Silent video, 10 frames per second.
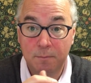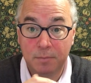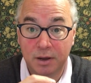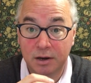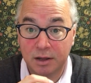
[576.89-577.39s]

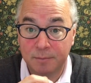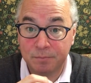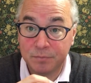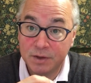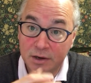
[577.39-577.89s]
But
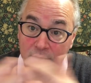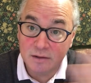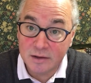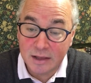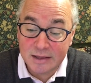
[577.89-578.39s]
you know,
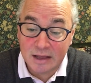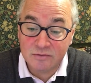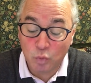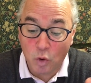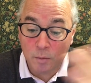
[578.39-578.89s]
I
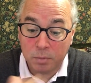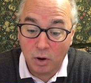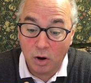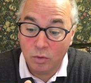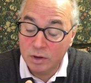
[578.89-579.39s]
guess Ron
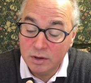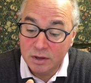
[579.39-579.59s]
Paul